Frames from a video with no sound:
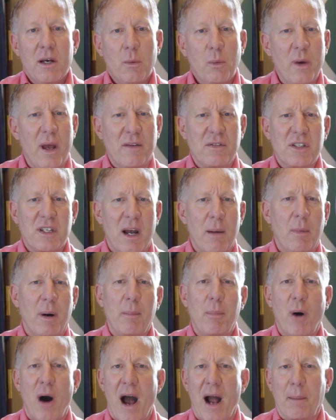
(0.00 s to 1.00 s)
We have summer
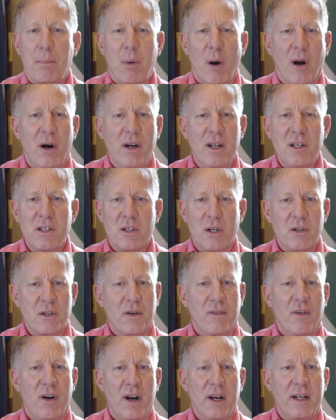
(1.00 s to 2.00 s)
block parties, those are
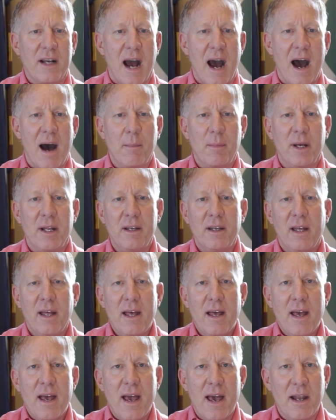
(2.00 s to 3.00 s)
very common.
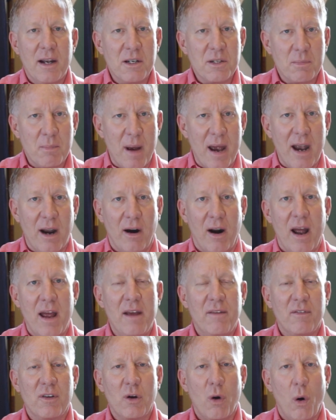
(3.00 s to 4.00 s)
And as mayor, I
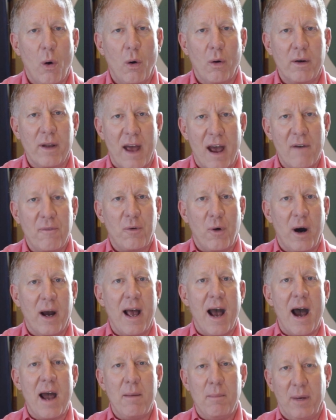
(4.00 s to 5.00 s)
even hold
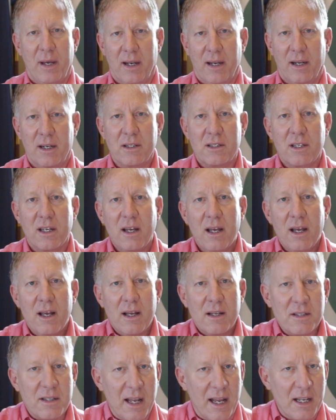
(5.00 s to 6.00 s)
FYI meetings,
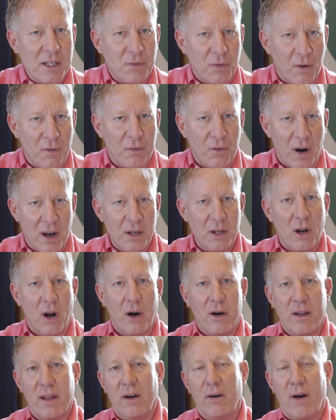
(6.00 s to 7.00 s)
stands for front
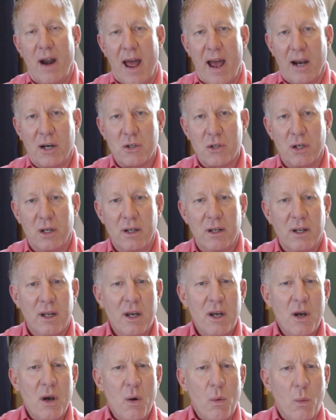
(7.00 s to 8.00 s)
yard interaction,
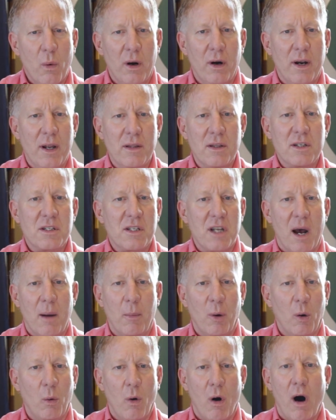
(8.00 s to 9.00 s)
where in the
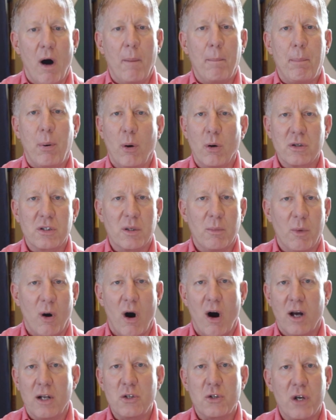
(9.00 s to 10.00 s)
summer we'll all pull some
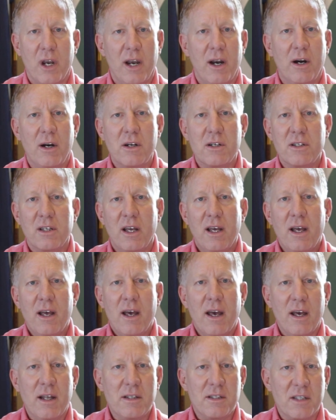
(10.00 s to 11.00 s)
lawn chairs
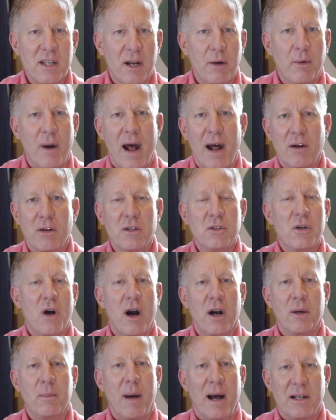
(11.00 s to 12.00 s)
and sit around and
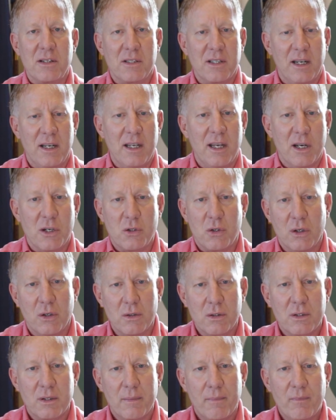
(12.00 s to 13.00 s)
talk about city
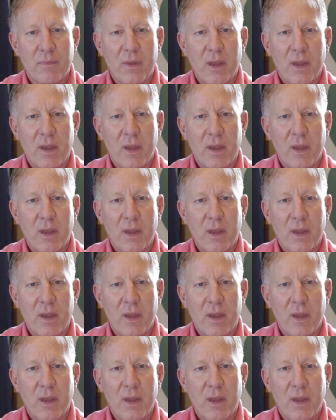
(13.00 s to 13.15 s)
issues.